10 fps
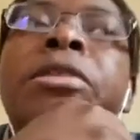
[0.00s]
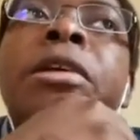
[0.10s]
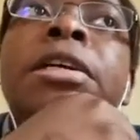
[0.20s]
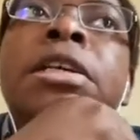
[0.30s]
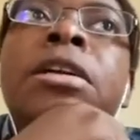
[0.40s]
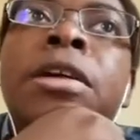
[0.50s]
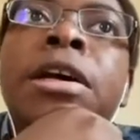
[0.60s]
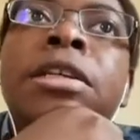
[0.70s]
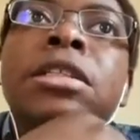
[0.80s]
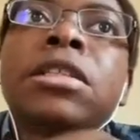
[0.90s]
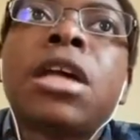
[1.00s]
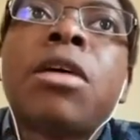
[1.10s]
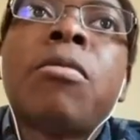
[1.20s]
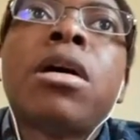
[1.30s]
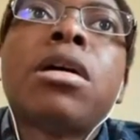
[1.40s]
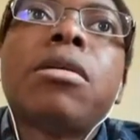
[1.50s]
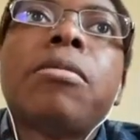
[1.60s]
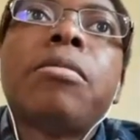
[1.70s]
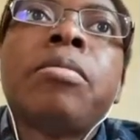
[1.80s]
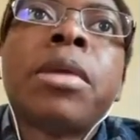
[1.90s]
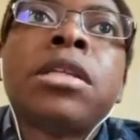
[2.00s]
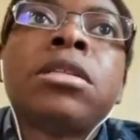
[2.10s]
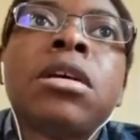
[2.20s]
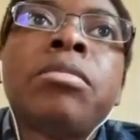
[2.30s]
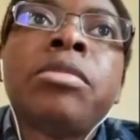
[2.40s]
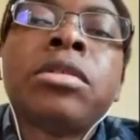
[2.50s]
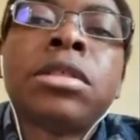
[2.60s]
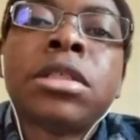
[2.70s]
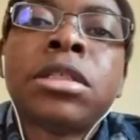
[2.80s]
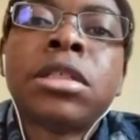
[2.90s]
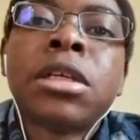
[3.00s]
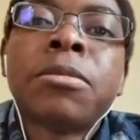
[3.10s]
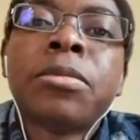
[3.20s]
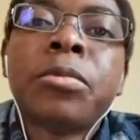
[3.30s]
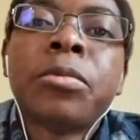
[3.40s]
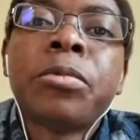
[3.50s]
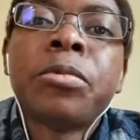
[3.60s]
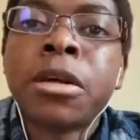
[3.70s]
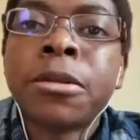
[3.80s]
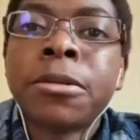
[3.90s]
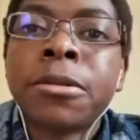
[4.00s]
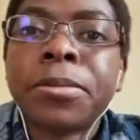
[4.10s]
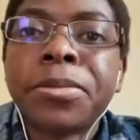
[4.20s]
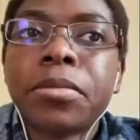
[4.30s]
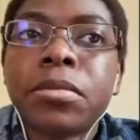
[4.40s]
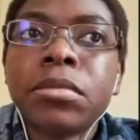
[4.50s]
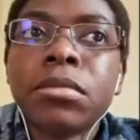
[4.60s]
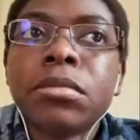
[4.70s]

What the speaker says: what triggers a crisis and what makes your immune system weaker.